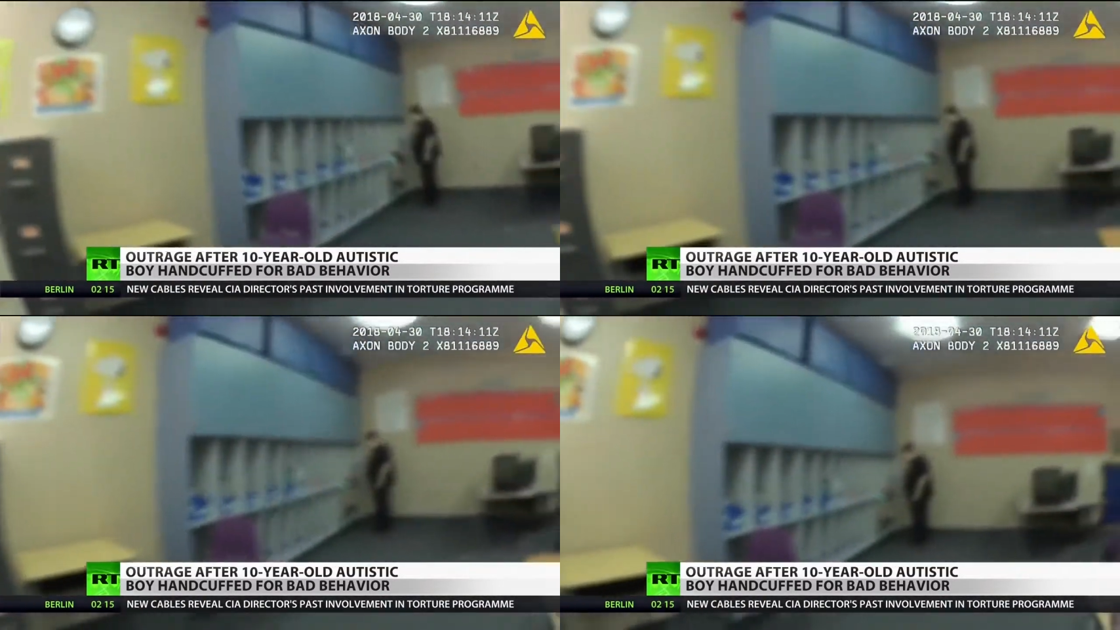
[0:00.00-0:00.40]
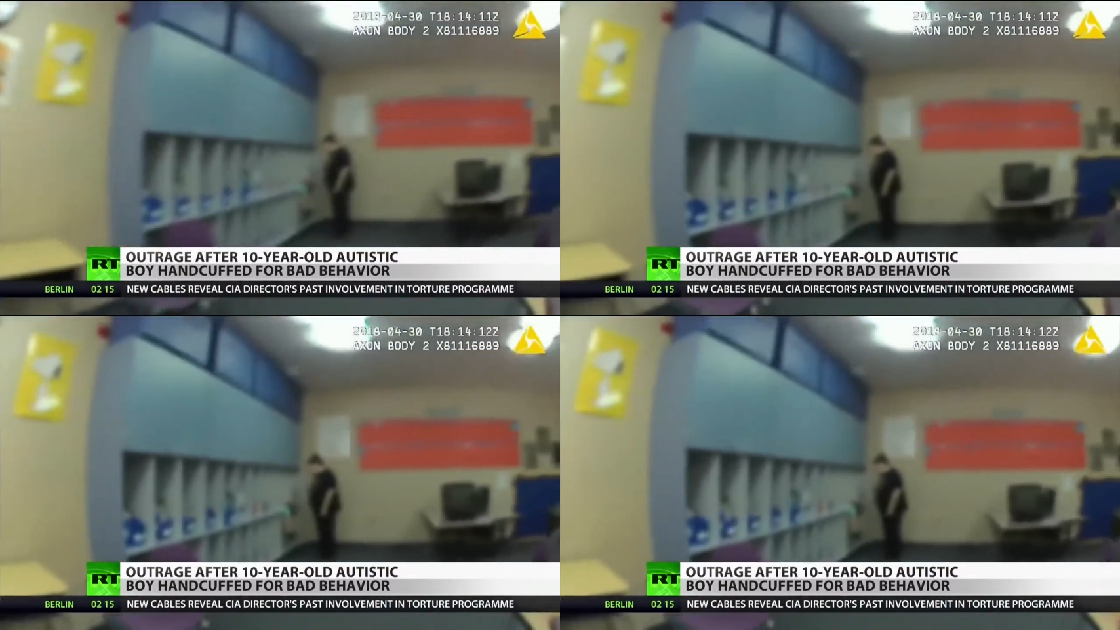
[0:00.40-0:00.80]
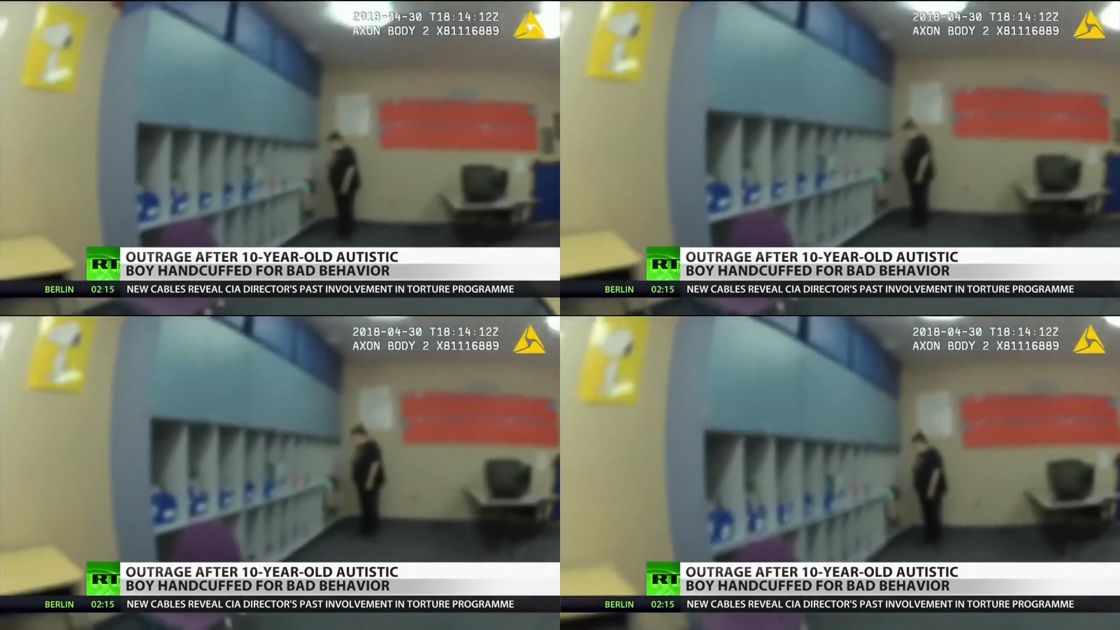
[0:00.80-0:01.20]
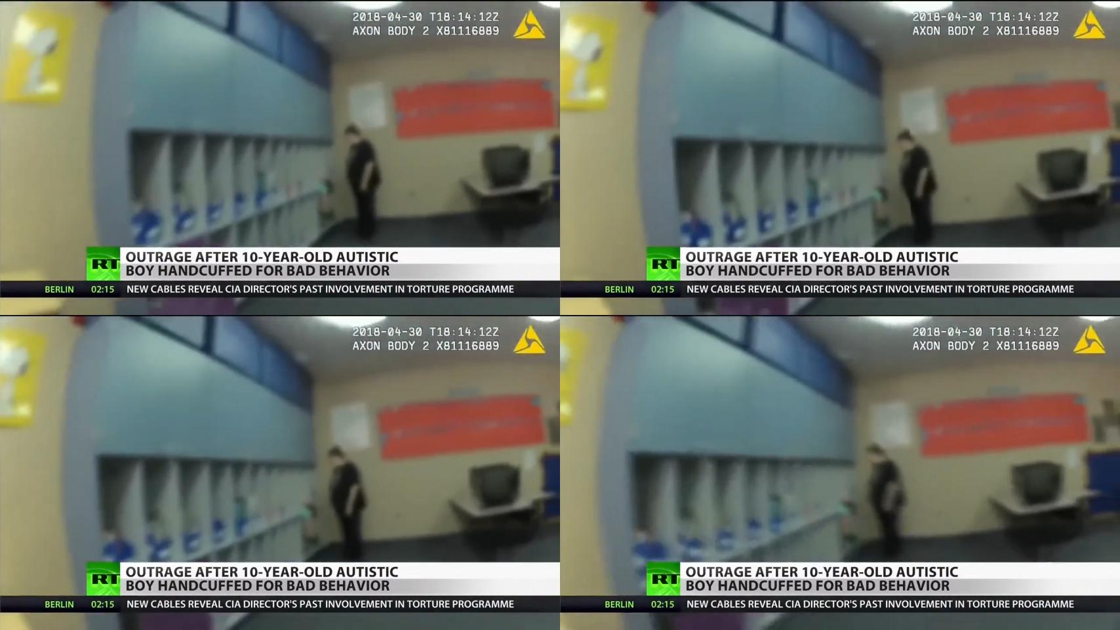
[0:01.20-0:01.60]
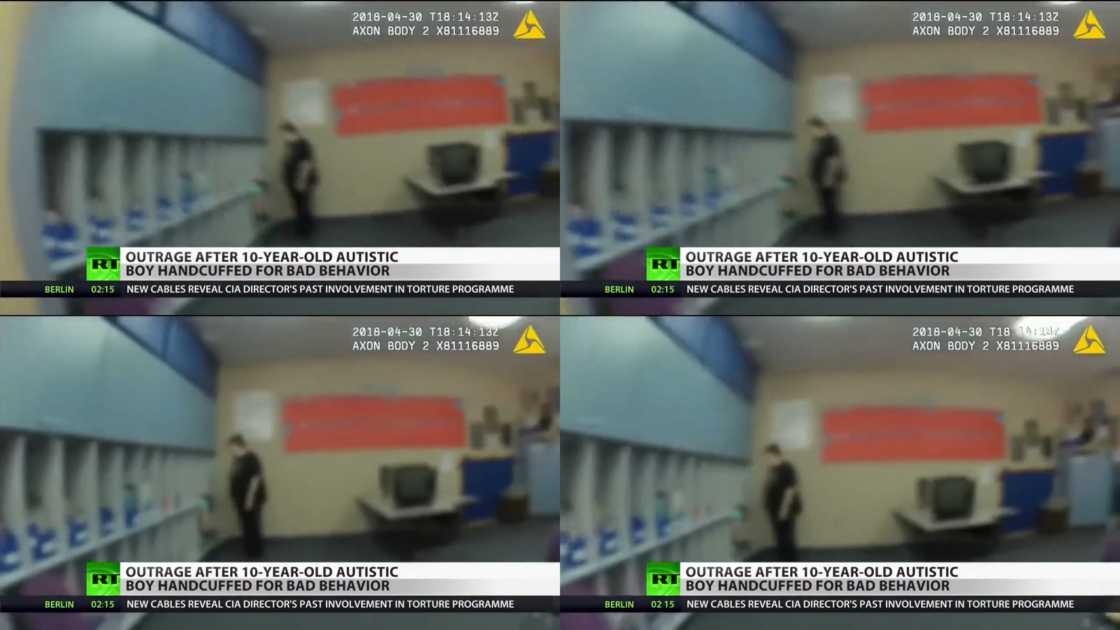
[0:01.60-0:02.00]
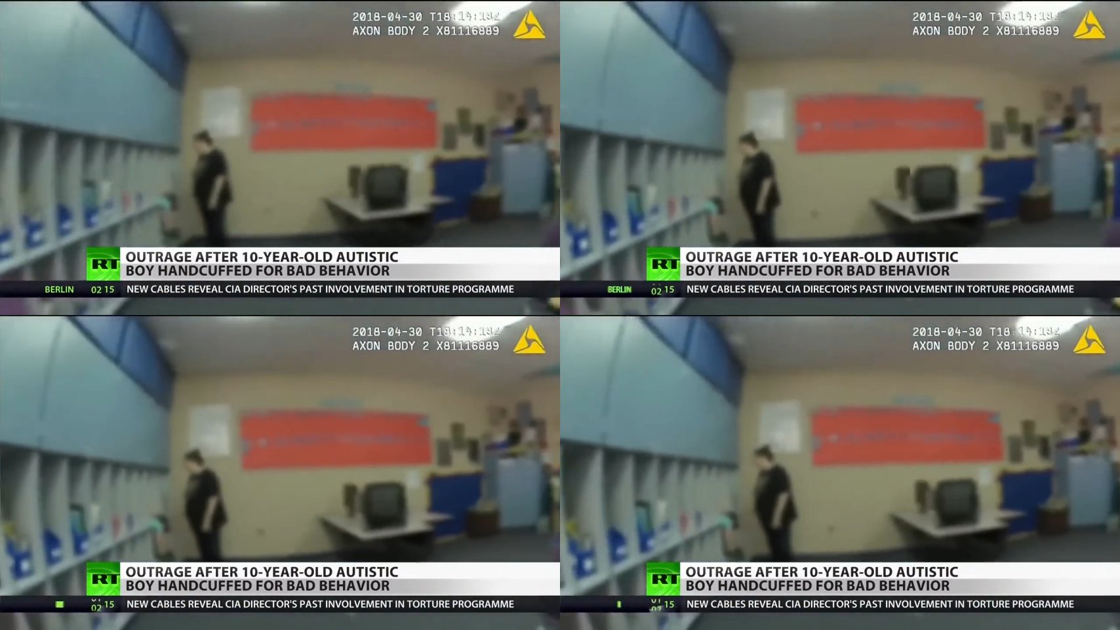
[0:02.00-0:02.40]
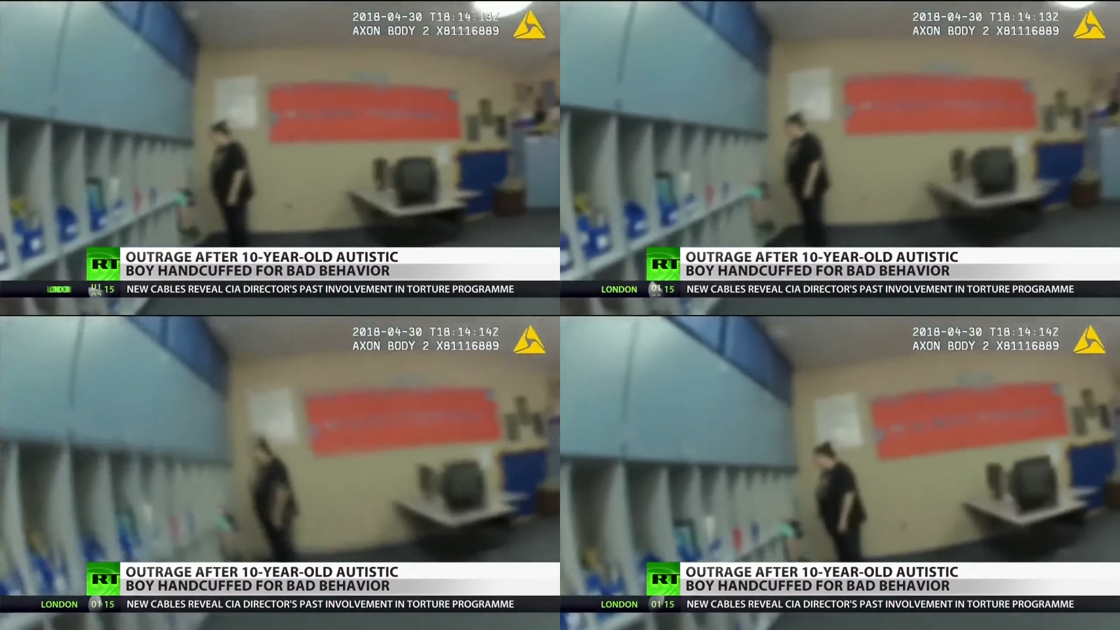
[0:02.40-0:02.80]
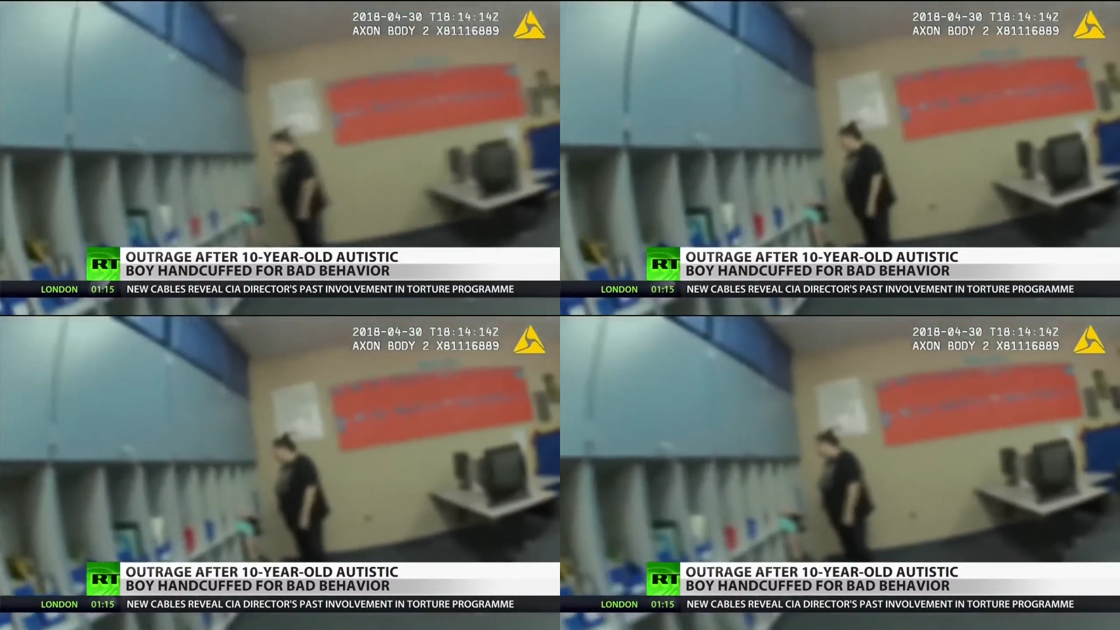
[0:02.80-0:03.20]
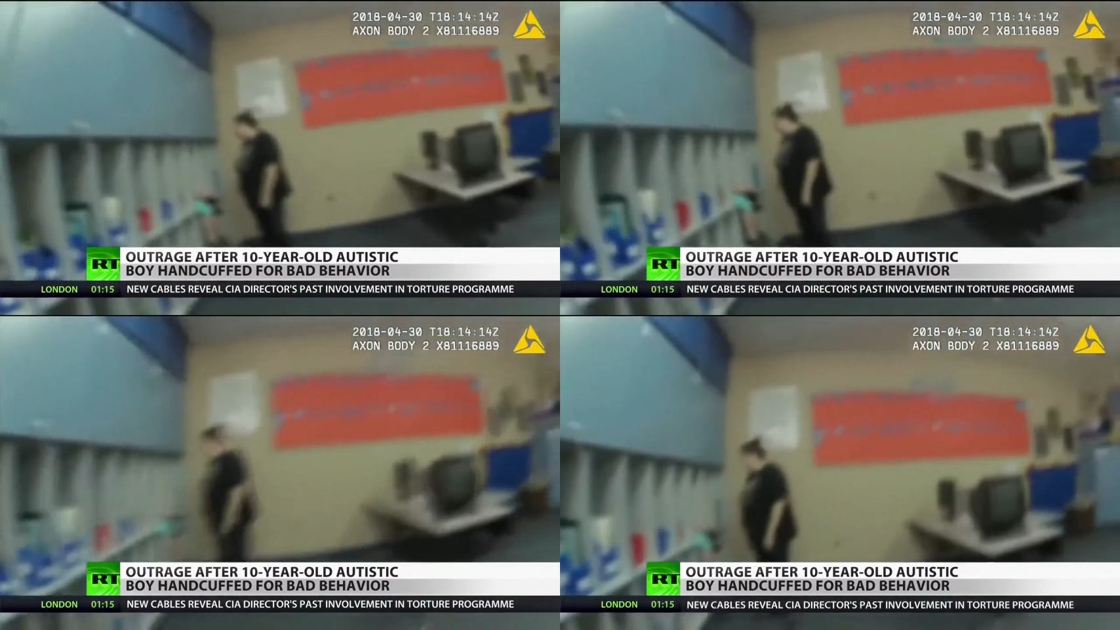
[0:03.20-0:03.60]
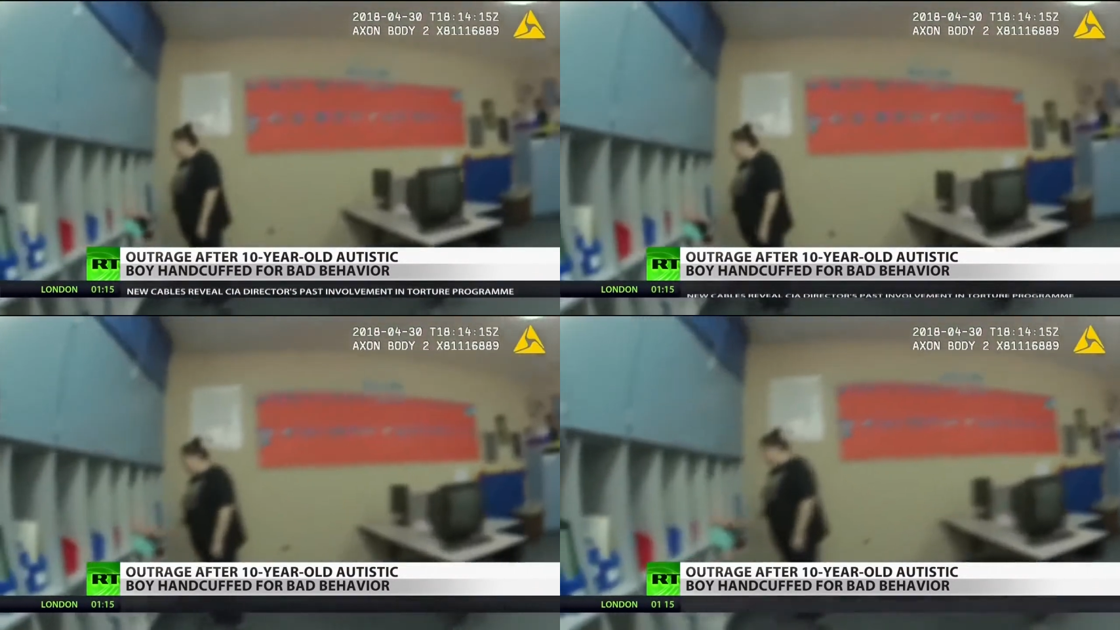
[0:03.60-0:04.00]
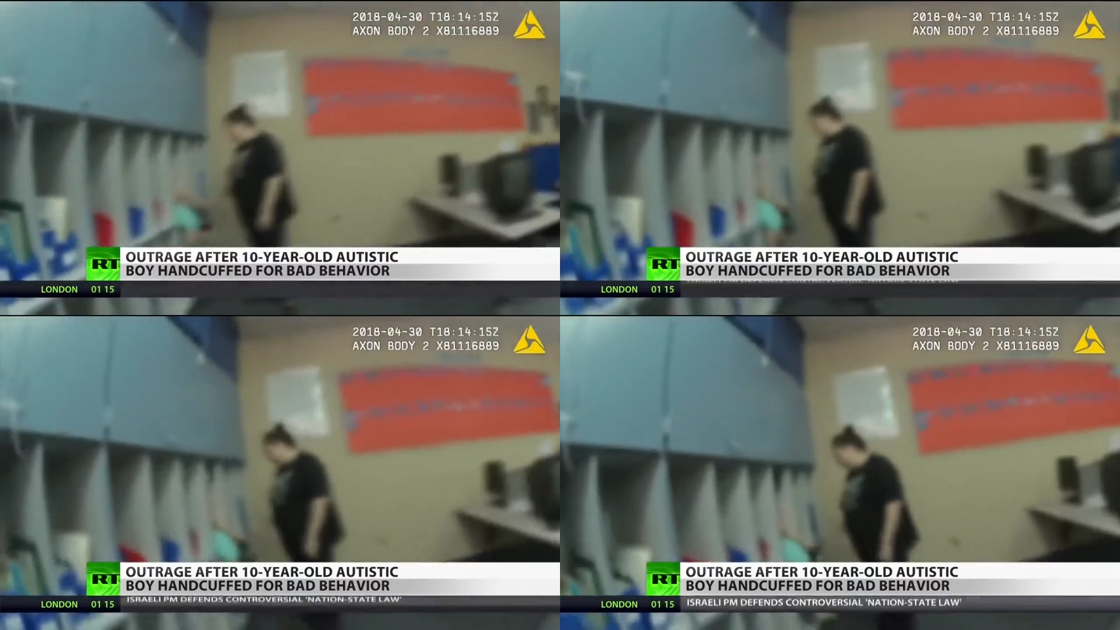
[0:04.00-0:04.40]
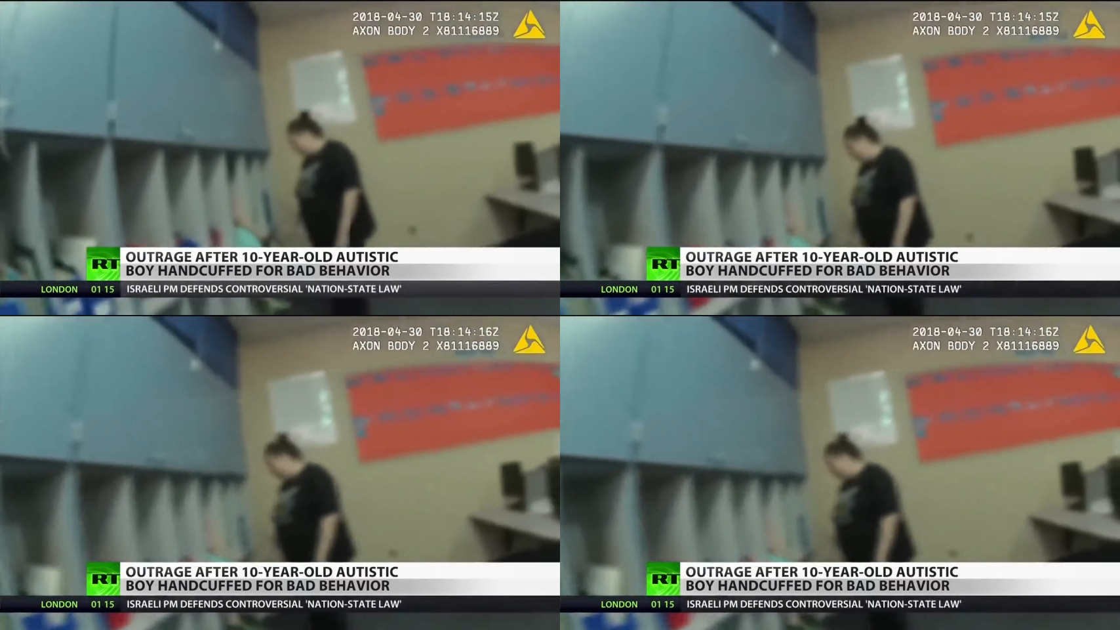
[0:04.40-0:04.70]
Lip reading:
Nobody's mouth can be seen.